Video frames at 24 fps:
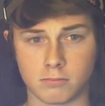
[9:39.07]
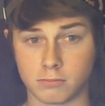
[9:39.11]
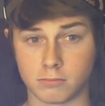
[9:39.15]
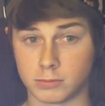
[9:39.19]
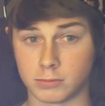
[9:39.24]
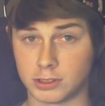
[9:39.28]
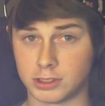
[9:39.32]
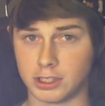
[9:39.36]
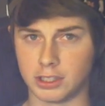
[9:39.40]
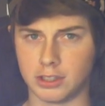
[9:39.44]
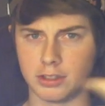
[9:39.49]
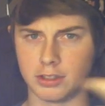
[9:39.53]

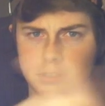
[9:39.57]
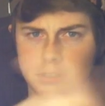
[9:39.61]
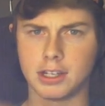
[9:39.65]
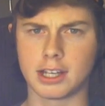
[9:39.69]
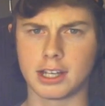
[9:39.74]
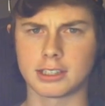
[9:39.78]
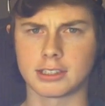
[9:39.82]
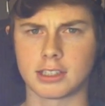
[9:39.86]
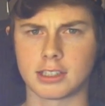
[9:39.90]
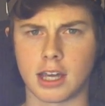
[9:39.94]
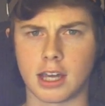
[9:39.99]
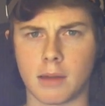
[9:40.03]
see you
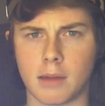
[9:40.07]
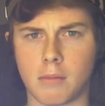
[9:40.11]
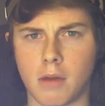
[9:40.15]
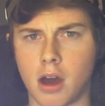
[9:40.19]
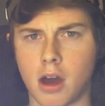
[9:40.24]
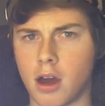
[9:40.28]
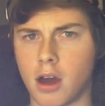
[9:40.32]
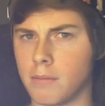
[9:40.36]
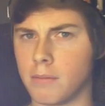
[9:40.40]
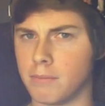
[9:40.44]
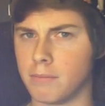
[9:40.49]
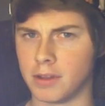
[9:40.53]
next time
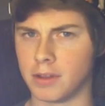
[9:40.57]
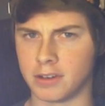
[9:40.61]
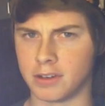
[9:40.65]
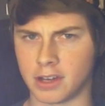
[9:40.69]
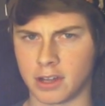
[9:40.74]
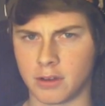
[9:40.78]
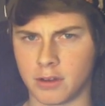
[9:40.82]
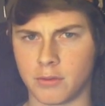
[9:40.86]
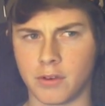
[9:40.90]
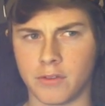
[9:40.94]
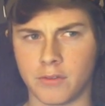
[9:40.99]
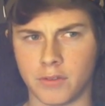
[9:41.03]
on
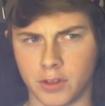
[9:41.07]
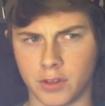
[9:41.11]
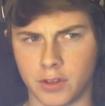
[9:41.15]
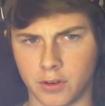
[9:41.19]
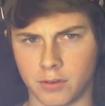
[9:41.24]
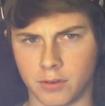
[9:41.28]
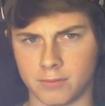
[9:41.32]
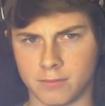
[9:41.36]
Midnight Review.